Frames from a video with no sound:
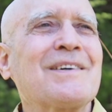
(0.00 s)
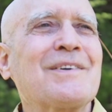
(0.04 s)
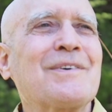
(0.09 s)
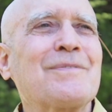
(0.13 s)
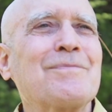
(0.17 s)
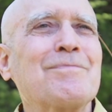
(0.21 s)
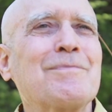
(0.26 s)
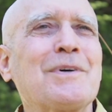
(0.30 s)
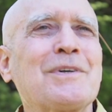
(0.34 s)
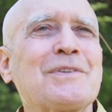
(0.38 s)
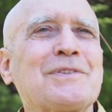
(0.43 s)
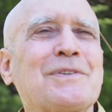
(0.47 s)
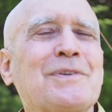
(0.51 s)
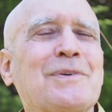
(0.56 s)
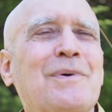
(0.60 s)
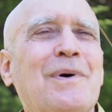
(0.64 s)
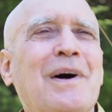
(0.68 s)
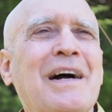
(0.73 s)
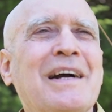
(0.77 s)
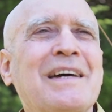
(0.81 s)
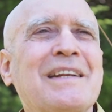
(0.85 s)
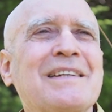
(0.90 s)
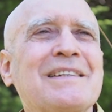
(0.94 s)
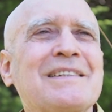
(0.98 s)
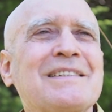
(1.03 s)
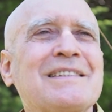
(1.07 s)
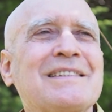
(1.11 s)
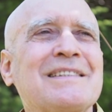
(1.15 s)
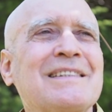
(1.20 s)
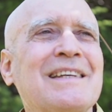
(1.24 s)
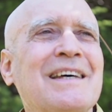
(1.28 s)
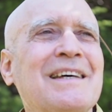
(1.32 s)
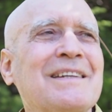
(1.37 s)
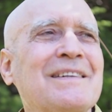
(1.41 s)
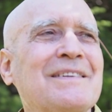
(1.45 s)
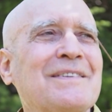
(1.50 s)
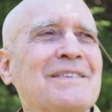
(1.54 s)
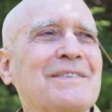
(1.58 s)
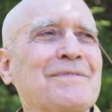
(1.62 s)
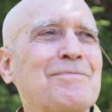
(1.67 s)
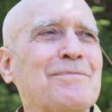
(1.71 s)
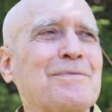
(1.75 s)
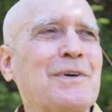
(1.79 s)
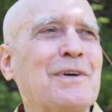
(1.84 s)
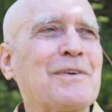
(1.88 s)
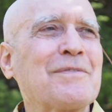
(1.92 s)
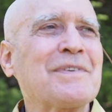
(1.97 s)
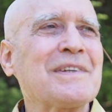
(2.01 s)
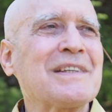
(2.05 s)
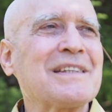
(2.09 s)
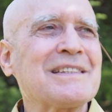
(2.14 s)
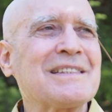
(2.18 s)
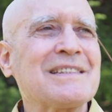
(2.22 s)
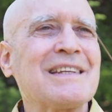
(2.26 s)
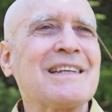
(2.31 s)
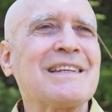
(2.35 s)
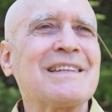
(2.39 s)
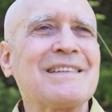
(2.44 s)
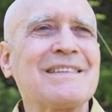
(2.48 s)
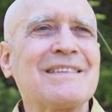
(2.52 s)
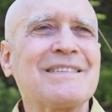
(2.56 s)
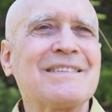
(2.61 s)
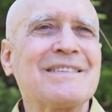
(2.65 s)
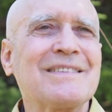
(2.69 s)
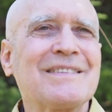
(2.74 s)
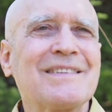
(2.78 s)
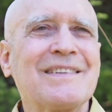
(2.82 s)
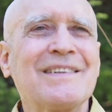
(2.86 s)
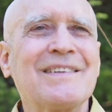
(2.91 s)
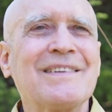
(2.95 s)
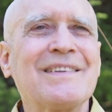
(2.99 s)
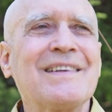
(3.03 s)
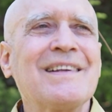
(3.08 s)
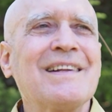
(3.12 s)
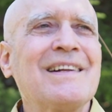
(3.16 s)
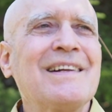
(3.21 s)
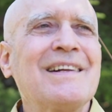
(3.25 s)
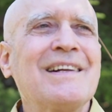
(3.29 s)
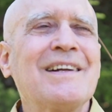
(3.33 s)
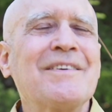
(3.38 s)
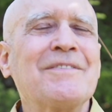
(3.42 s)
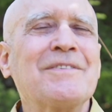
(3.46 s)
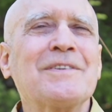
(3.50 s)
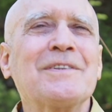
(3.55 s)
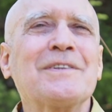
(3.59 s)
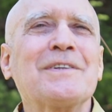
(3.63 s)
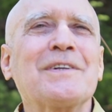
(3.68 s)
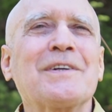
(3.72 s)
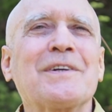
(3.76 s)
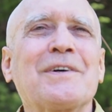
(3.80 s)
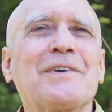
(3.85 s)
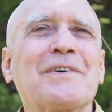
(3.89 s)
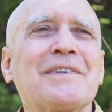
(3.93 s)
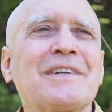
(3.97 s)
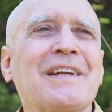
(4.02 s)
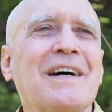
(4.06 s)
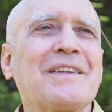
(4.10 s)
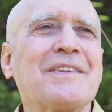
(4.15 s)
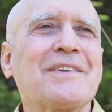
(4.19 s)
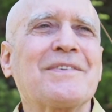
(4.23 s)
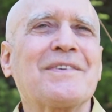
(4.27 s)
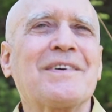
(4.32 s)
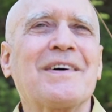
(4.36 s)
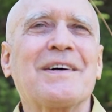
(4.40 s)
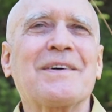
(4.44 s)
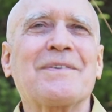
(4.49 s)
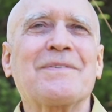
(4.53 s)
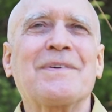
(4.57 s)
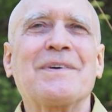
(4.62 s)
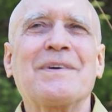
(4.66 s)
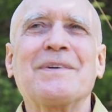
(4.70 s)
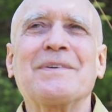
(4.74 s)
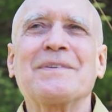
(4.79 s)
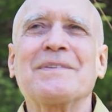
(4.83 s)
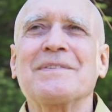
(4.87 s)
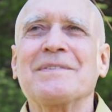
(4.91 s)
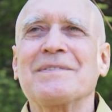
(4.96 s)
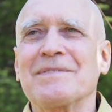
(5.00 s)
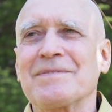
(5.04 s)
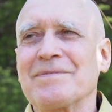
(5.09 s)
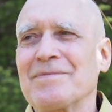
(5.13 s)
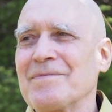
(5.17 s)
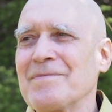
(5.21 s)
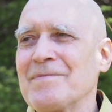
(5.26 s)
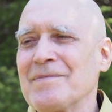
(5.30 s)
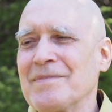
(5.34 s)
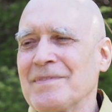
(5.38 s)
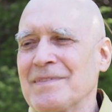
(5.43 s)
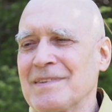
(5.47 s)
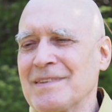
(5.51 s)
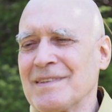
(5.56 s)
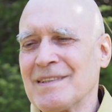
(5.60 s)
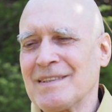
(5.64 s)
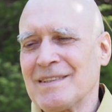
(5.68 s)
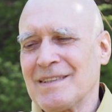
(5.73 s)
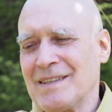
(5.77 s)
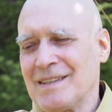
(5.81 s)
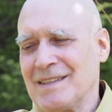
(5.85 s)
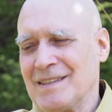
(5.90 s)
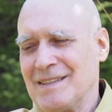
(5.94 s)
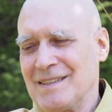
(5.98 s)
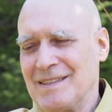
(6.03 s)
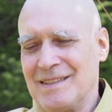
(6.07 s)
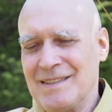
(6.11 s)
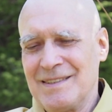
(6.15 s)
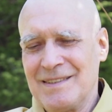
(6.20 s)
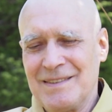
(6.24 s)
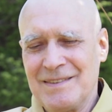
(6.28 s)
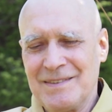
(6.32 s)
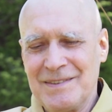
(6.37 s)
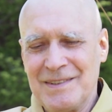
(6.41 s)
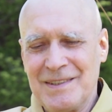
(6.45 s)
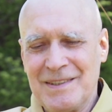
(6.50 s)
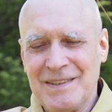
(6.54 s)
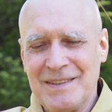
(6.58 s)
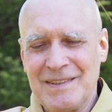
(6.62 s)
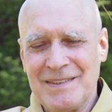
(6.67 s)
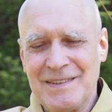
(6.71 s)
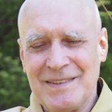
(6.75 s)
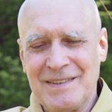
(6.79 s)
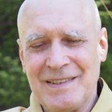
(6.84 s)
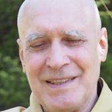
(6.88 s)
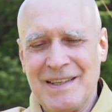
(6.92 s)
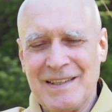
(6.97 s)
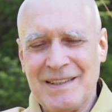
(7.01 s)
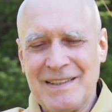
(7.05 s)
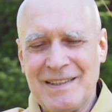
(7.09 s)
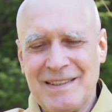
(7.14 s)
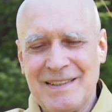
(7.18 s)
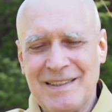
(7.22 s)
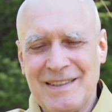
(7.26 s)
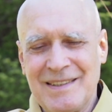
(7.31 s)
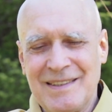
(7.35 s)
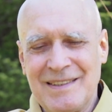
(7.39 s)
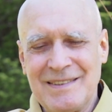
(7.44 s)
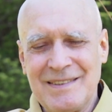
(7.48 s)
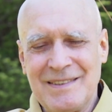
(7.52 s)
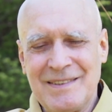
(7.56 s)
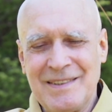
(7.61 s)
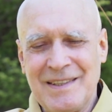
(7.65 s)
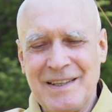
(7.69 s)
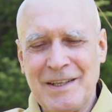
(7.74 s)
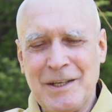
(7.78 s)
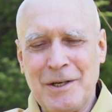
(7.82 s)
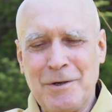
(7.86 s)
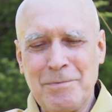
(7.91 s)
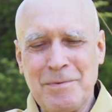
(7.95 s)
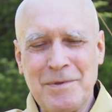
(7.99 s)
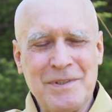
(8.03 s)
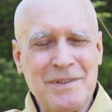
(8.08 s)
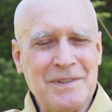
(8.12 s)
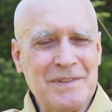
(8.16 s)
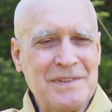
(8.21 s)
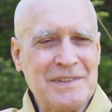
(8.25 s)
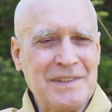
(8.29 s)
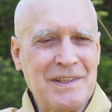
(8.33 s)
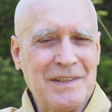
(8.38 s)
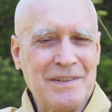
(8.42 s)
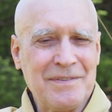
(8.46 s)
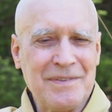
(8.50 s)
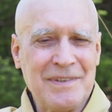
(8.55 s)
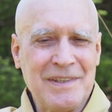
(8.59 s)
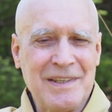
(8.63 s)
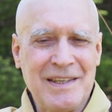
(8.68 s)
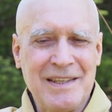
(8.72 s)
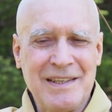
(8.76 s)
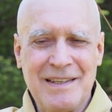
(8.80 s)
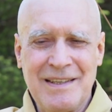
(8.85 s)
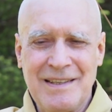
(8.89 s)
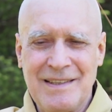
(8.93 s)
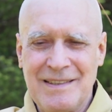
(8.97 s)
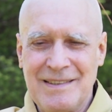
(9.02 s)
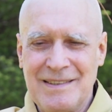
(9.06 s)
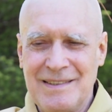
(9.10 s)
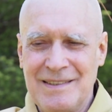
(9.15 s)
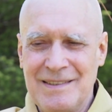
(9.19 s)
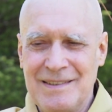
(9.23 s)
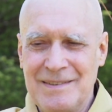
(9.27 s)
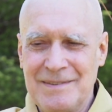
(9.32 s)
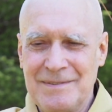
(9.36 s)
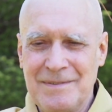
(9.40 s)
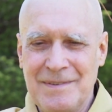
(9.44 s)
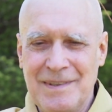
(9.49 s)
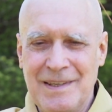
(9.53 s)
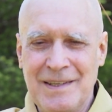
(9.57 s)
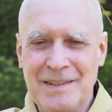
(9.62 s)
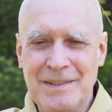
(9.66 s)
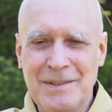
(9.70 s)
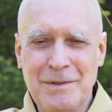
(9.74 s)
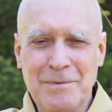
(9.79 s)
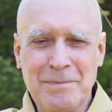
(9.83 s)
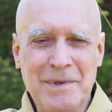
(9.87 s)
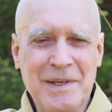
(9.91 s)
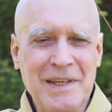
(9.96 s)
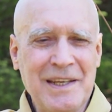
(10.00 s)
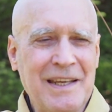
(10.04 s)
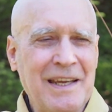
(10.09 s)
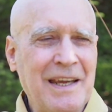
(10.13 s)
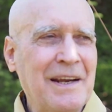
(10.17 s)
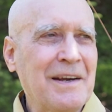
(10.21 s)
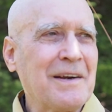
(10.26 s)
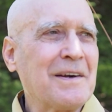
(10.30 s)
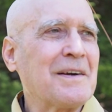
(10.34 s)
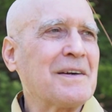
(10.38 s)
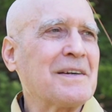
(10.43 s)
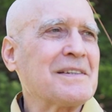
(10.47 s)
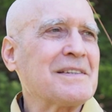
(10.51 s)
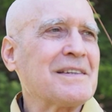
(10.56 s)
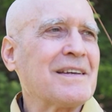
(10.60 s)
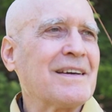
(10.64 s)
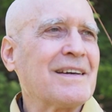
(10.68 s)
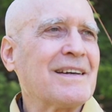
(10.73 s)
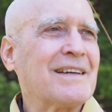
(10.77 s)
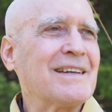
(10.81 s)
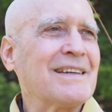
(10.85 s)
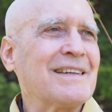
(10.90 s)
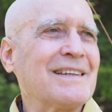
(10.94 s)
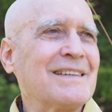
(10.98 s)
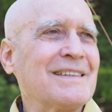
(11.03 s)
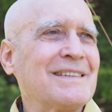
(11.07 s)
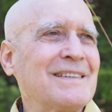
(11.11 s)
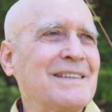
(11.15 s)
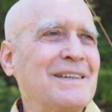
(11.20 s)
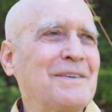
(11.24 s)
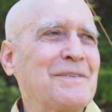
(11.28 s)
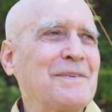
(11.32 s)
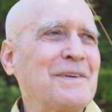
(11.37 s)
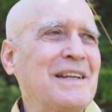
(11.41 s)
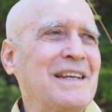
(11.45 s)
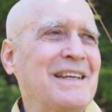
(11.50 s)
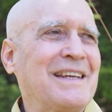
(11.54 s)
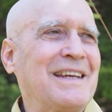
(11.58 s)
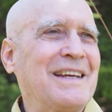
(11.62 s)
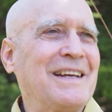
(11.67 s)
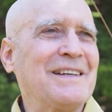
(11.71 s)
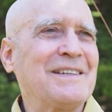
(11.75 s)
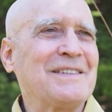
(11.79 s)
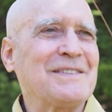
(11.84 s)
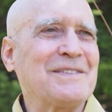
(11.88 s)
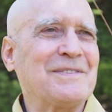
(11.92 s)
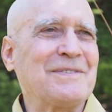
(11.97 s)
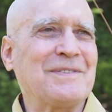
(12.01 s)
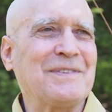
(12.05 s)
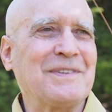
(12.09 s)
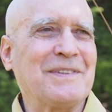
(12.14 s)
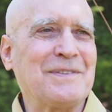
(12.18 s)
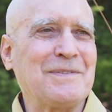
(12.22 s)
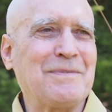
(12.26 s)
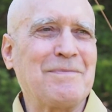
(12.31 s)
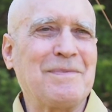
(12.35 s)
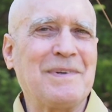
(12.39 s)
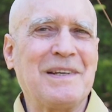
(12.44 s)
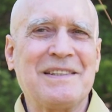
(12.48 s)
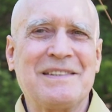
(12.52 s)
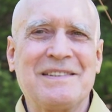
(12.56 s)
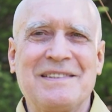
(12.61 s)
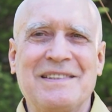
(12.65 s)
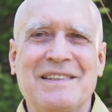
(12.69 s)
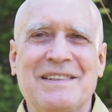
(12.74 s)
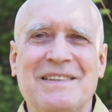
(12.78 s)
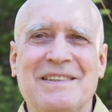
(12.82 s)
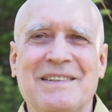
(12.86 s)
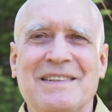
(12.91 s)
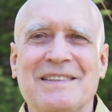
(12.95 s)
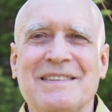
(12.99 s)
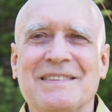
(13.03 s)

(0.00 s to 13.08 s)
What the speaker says: most quietest sit, or perfect sit. Or if you do, you're going down the wrong road. You know, you're not helping yourself any, and nobody cares. Nobody cares if you're the best sitter.